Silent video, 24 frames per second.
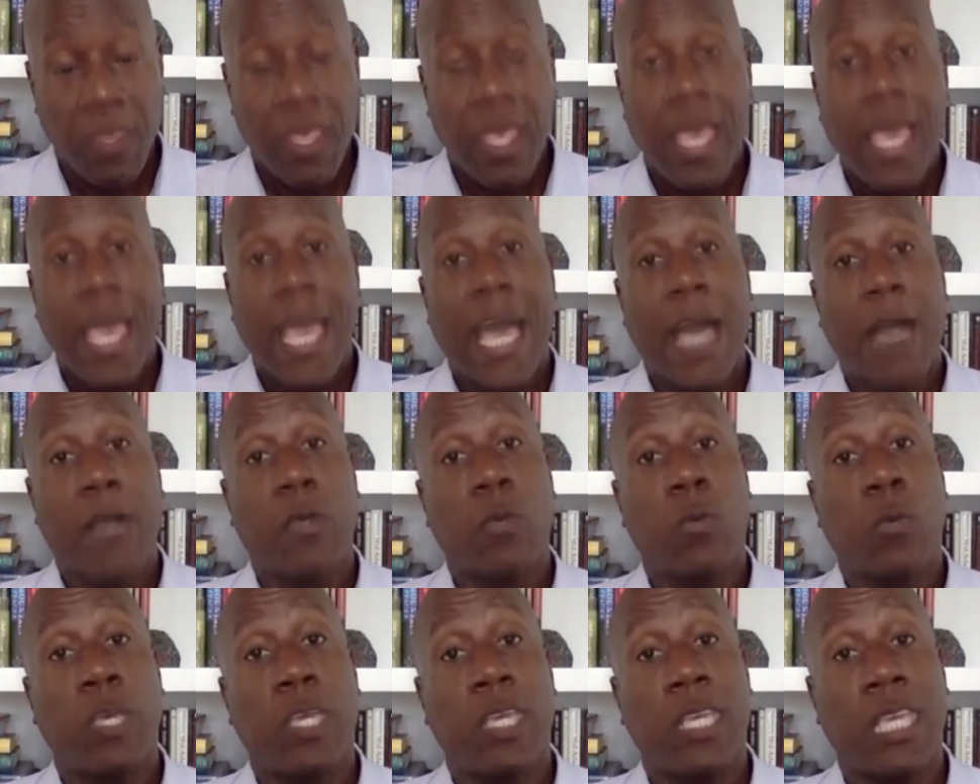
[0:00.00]
How can
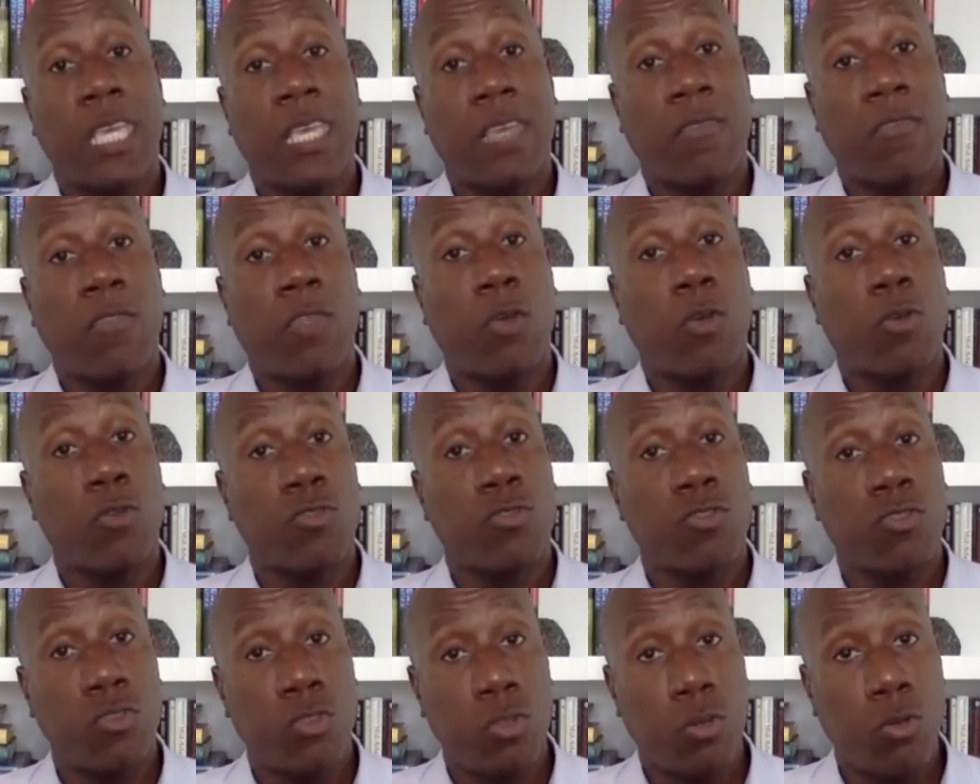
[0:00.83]
we give those
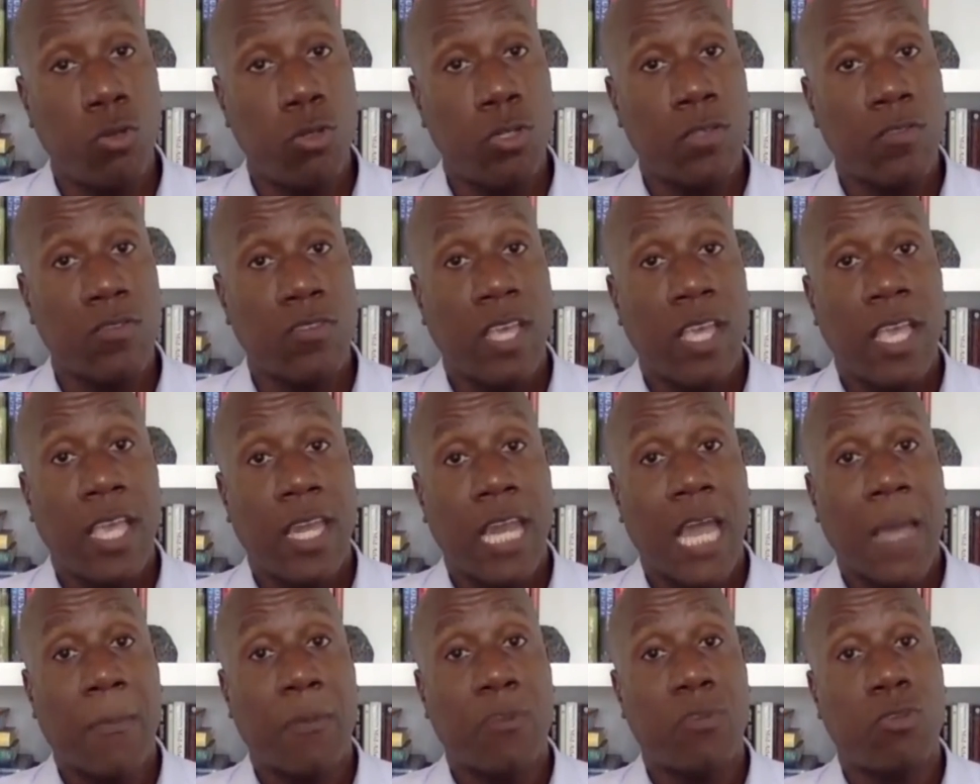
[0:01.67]
students an
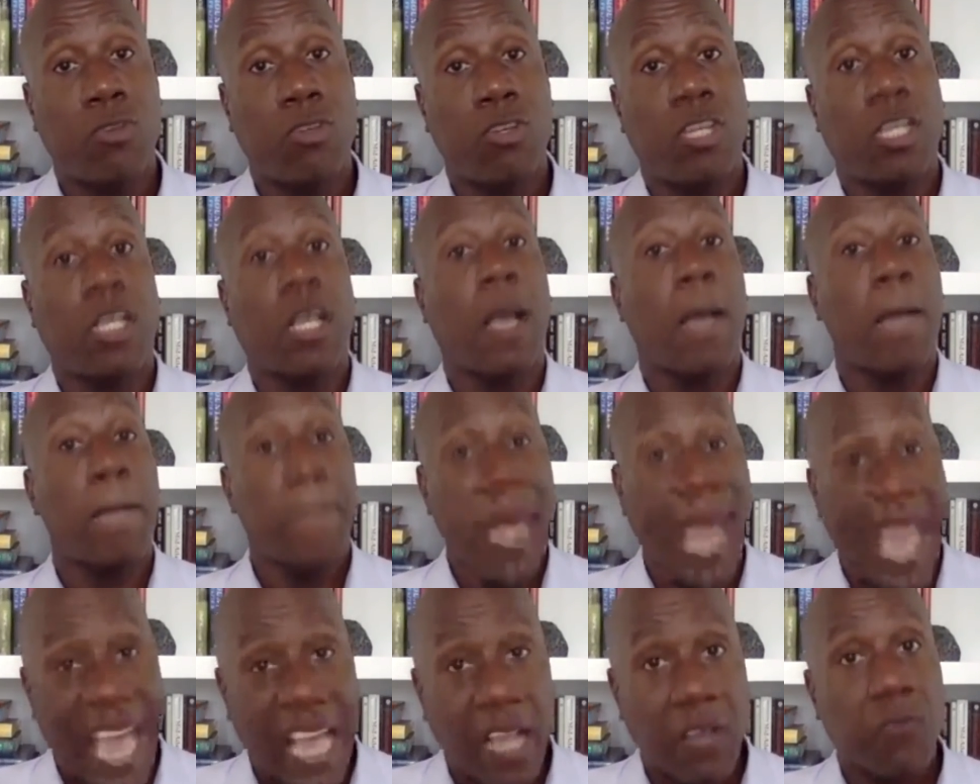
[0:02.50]
opportunity to come
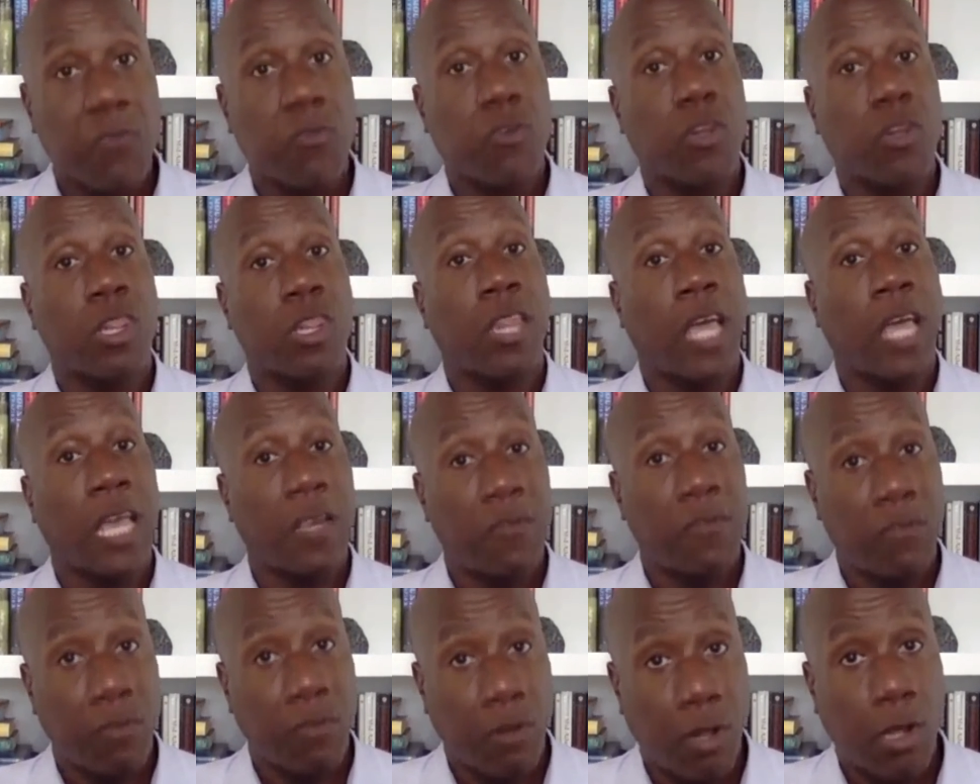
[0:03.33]
back for
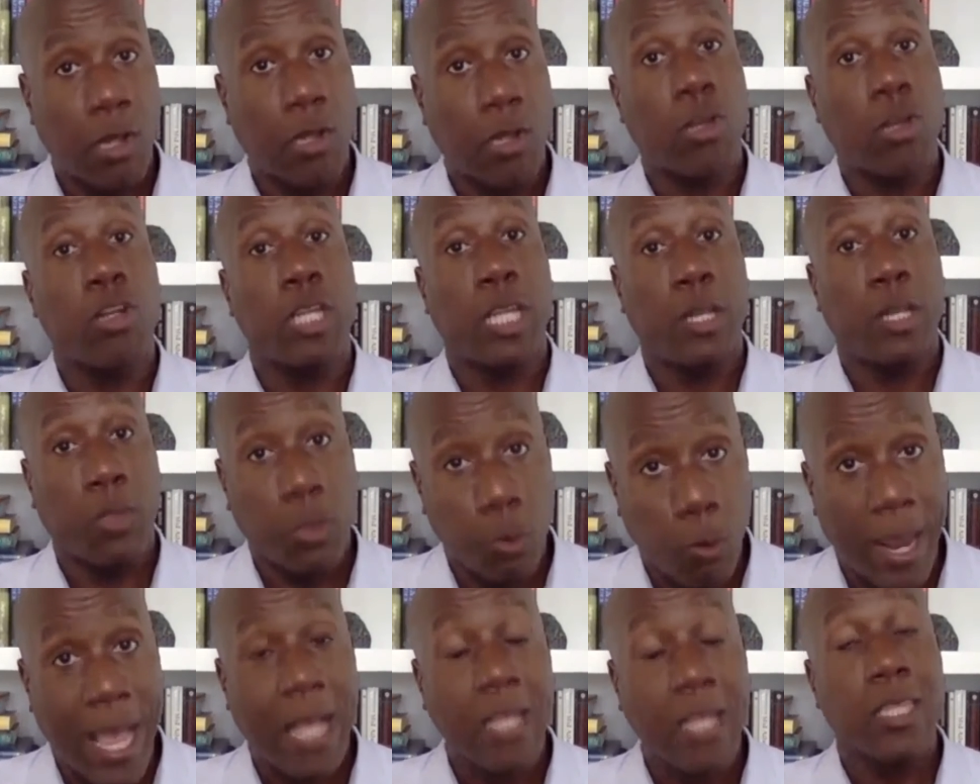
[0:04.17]
lifelong learning
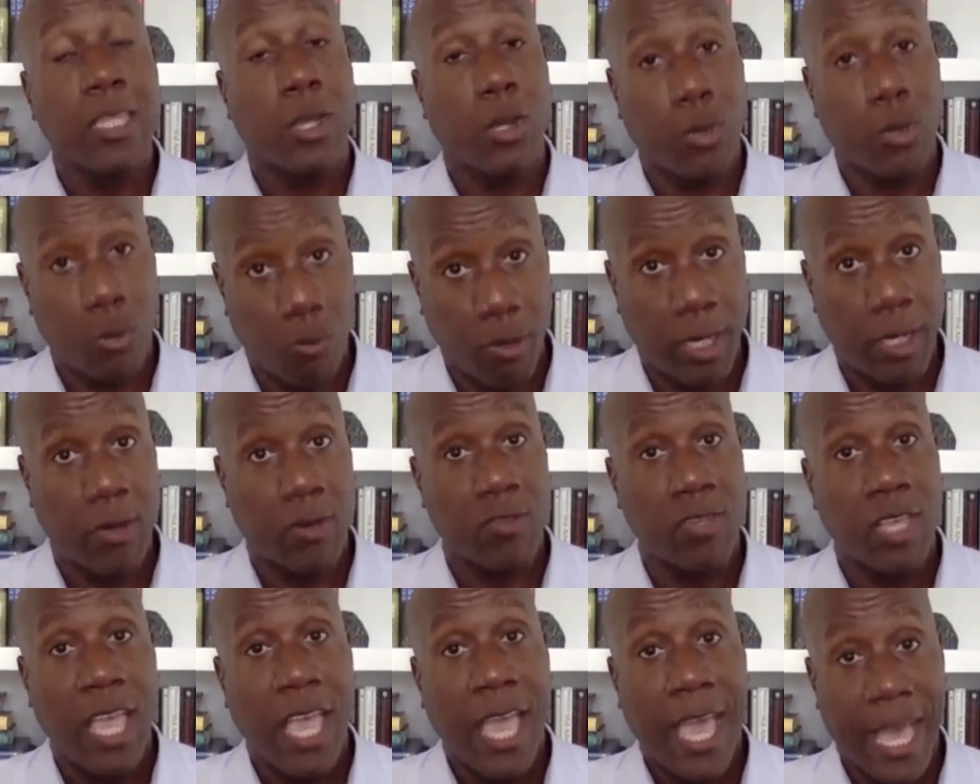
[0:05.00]
throughout their careers
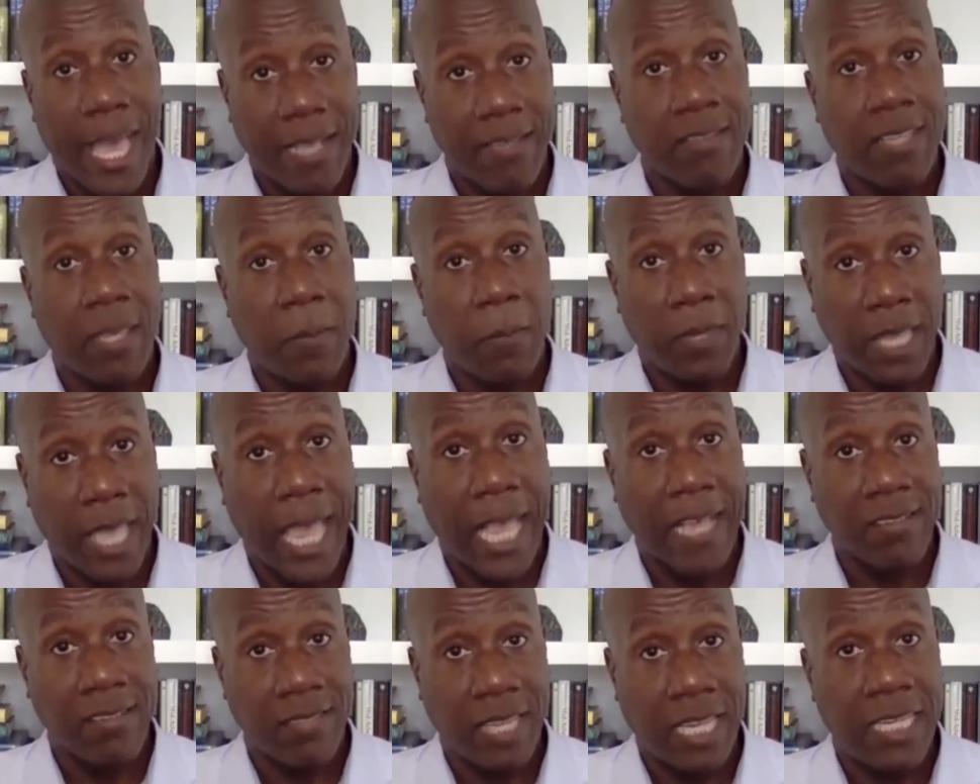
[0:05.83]
as they be,
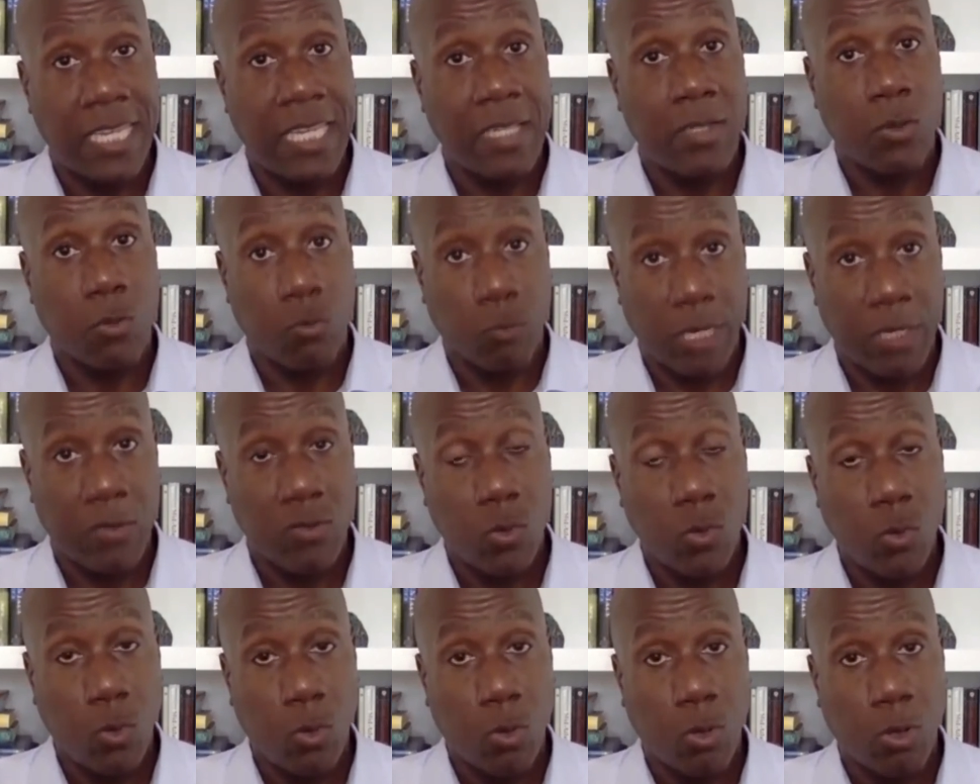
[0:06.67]
as they need to
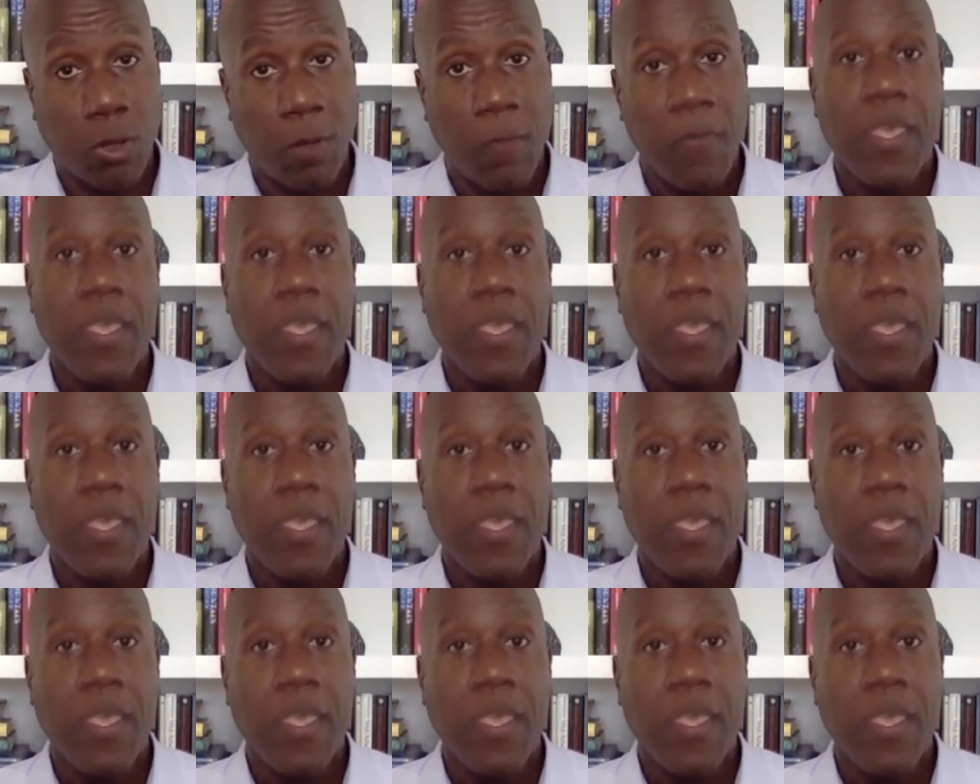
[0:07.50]
retool?